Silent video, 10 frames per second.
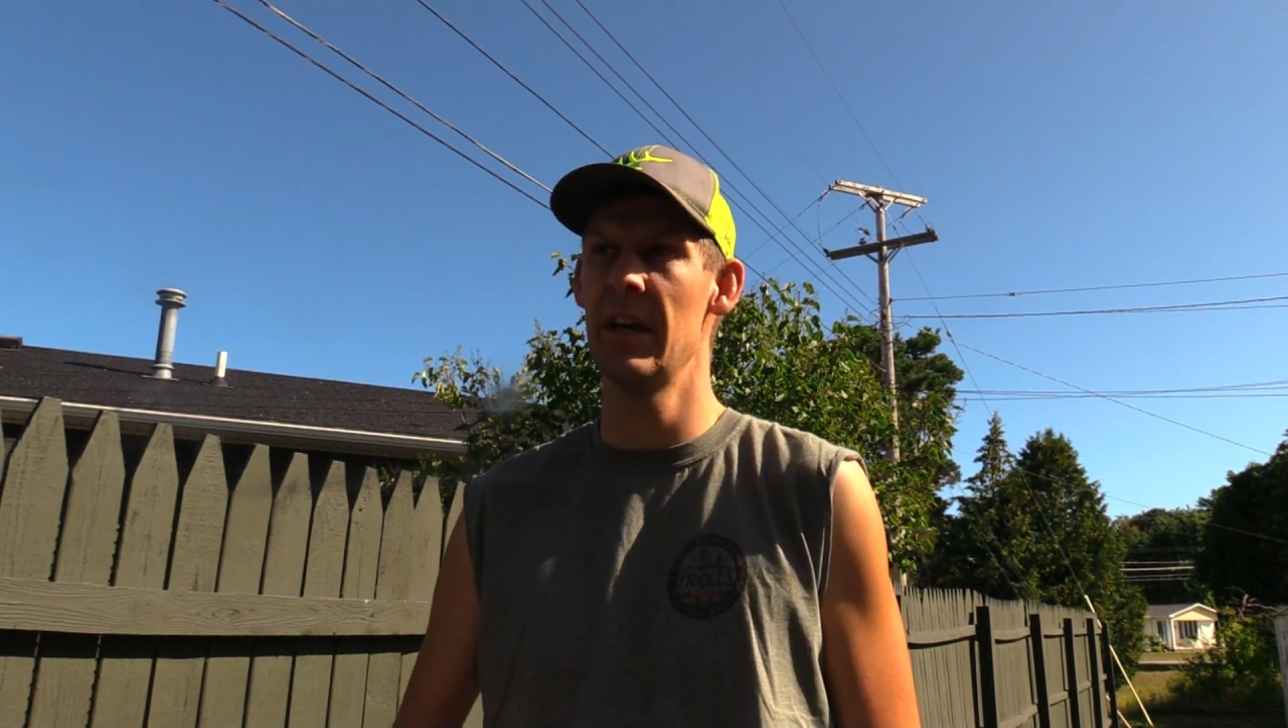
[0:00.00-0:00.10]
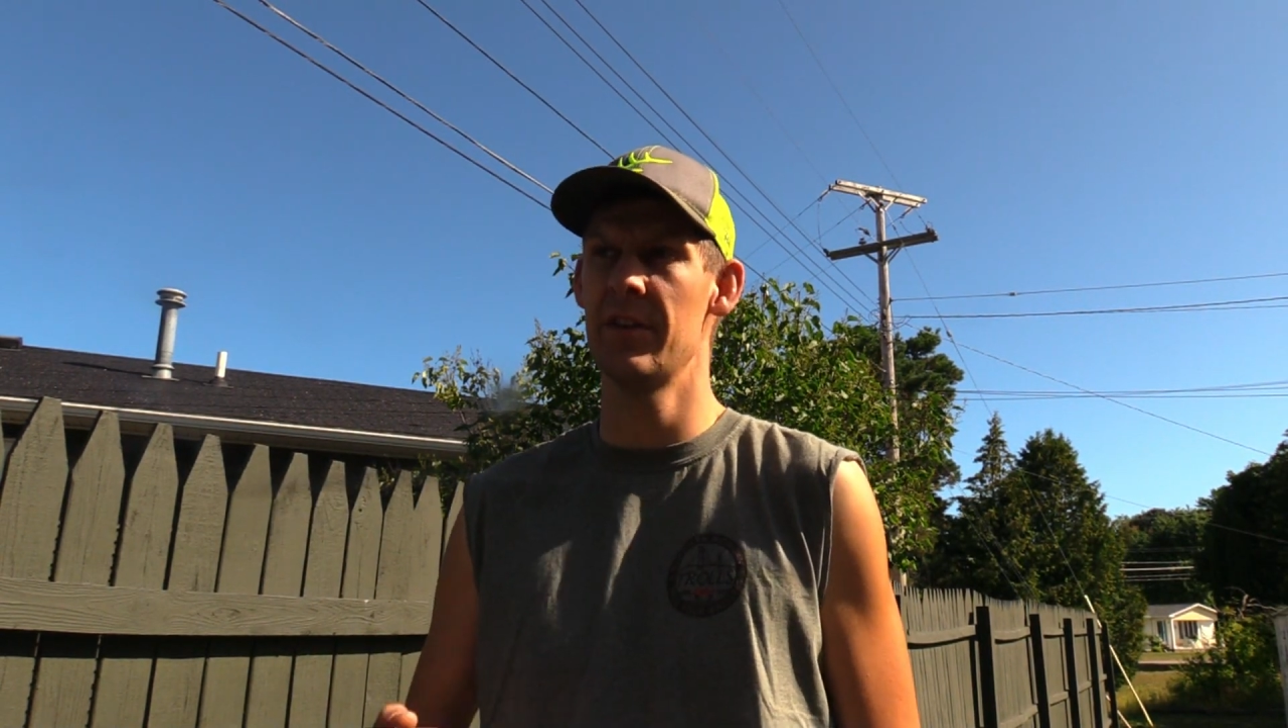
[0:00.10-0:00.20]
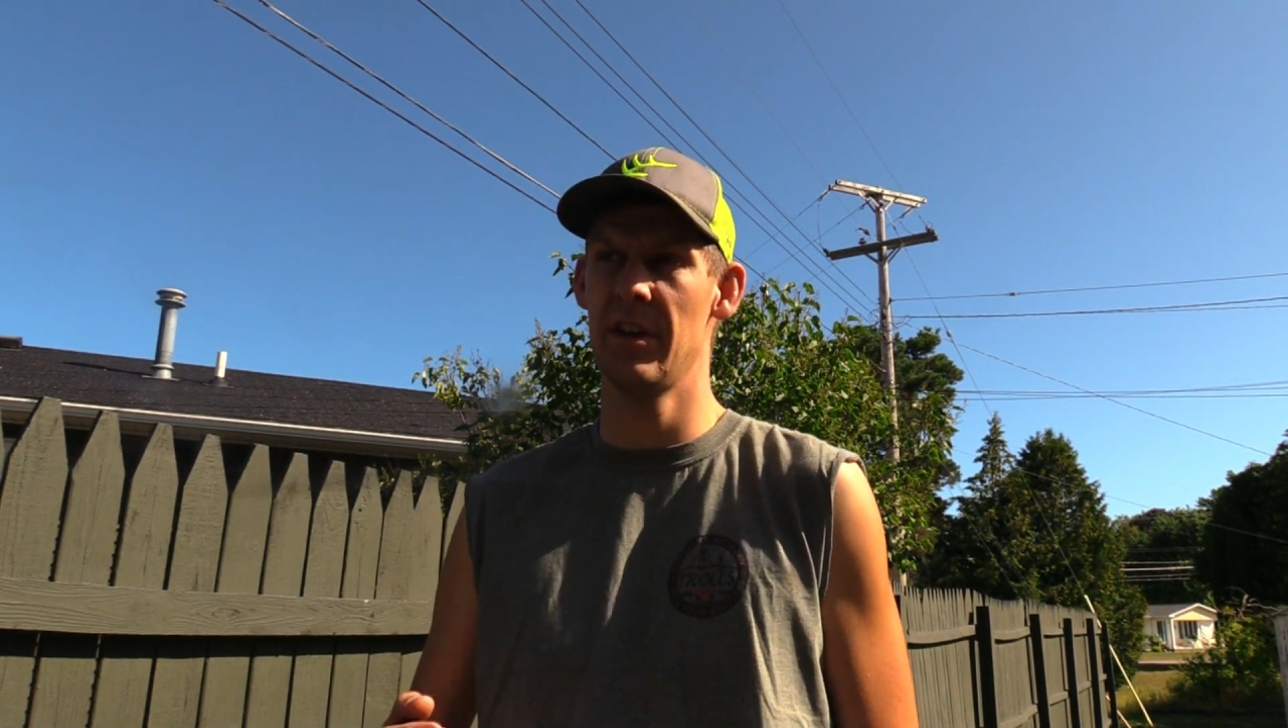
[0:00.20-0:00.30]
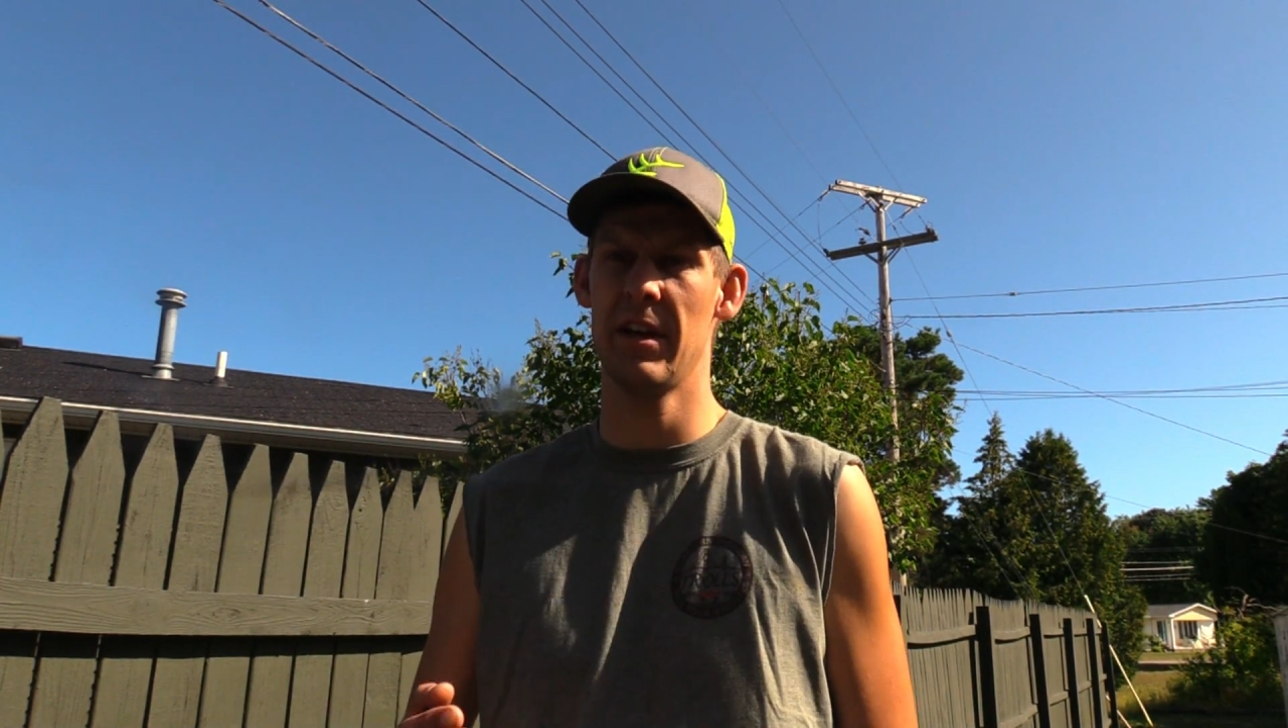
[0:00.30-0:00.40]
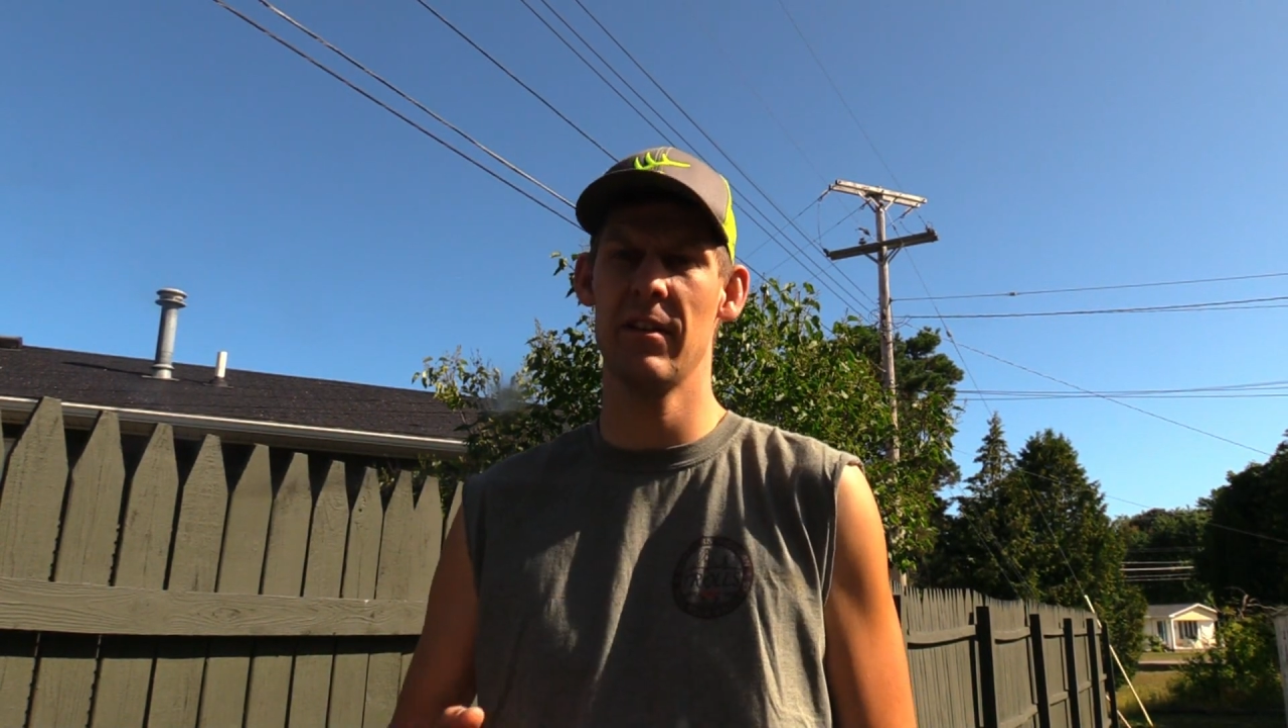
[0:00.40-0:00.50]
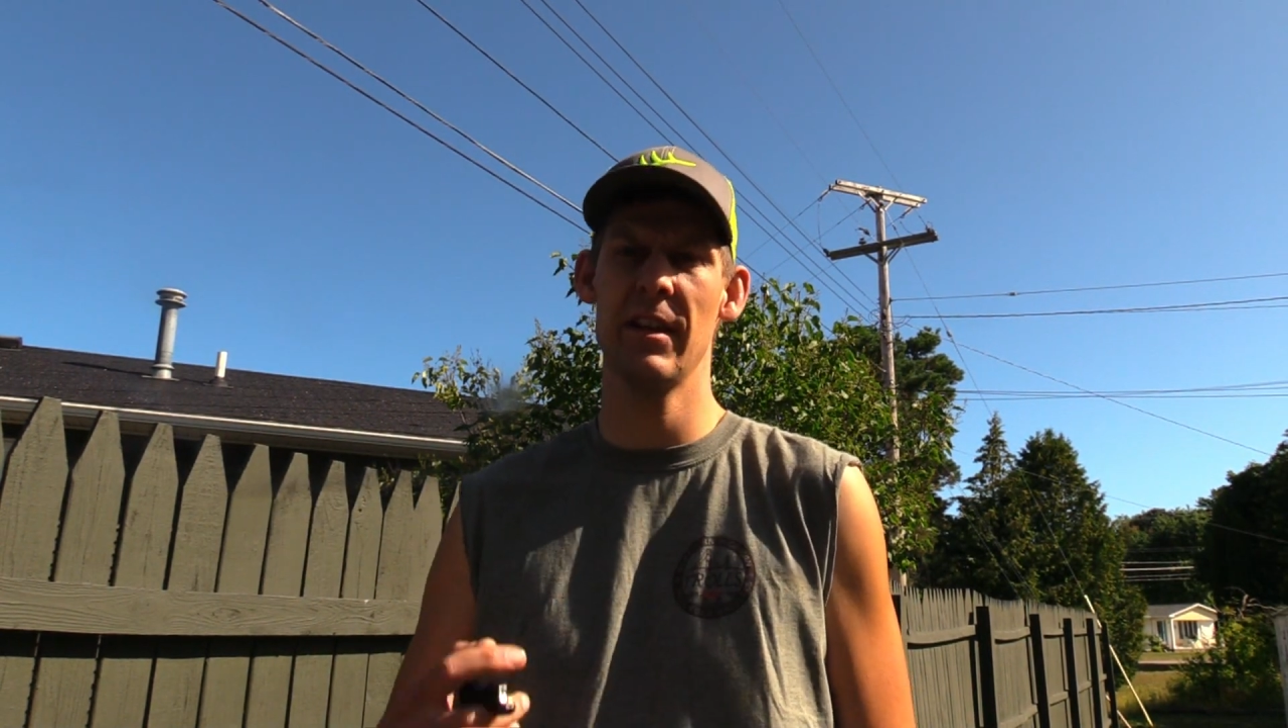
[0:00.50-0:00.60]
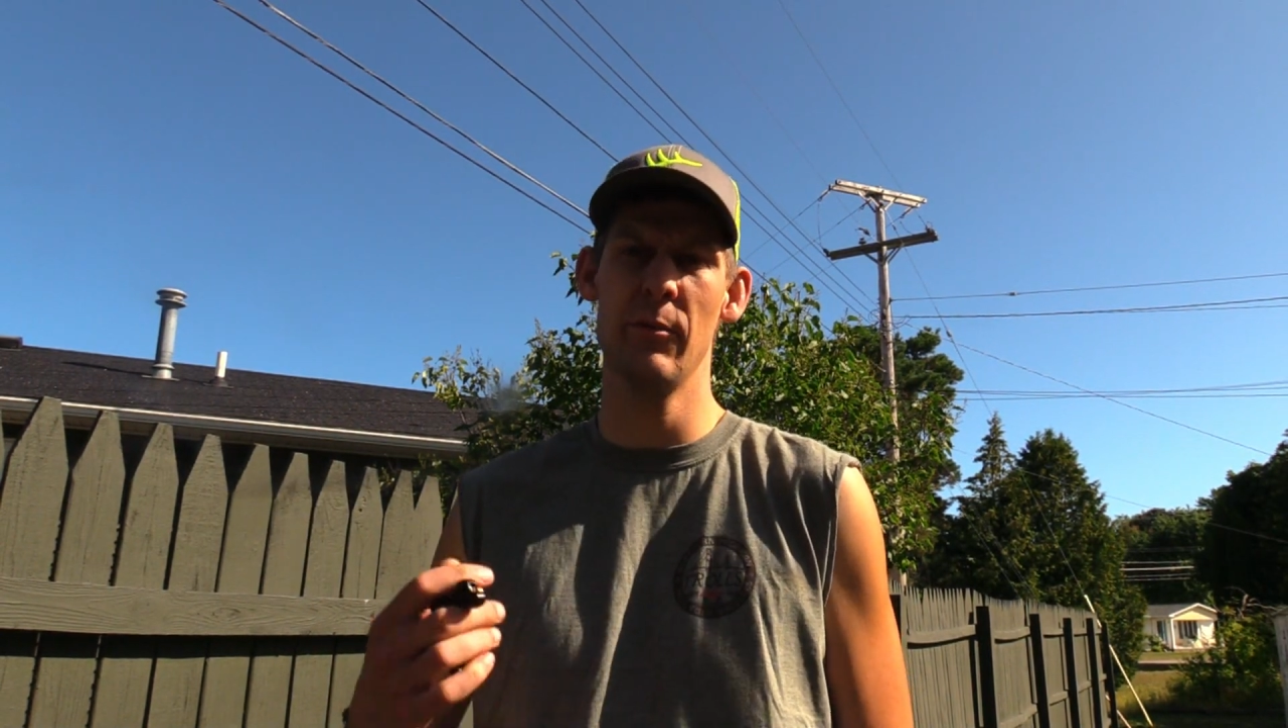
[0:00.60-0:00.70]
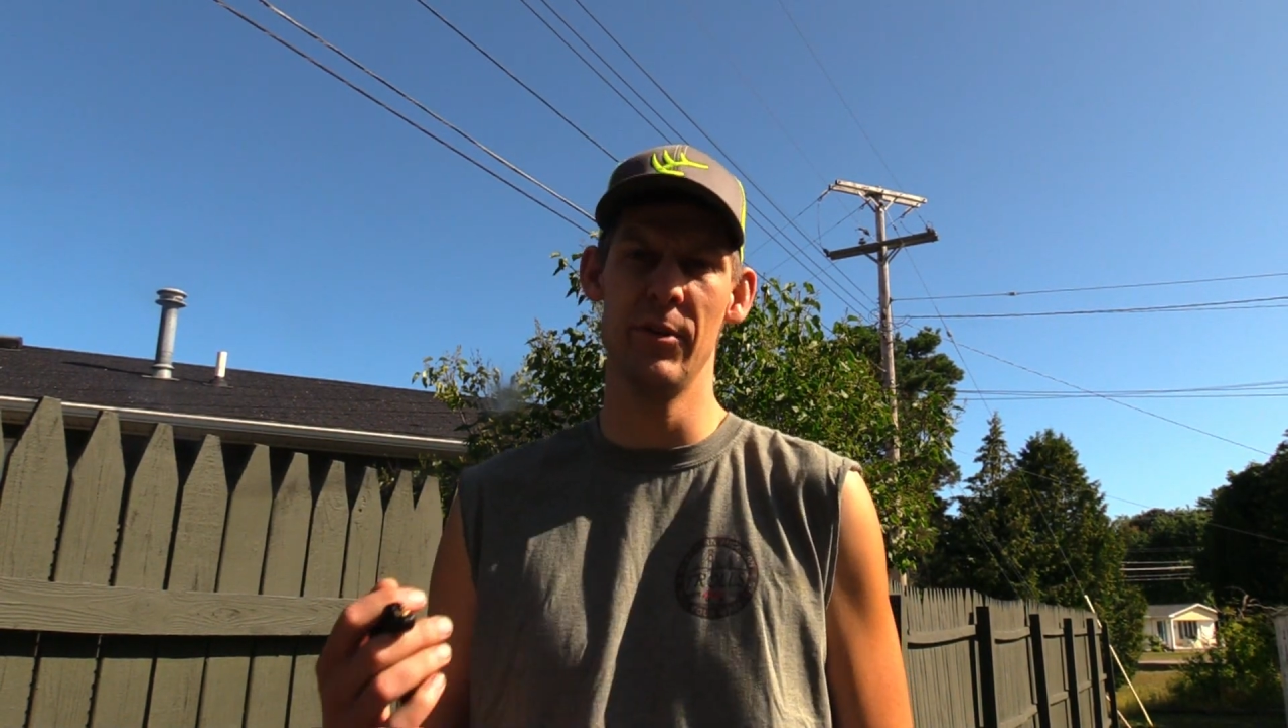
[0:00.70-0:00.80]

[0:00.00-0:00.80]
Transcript: Secondly,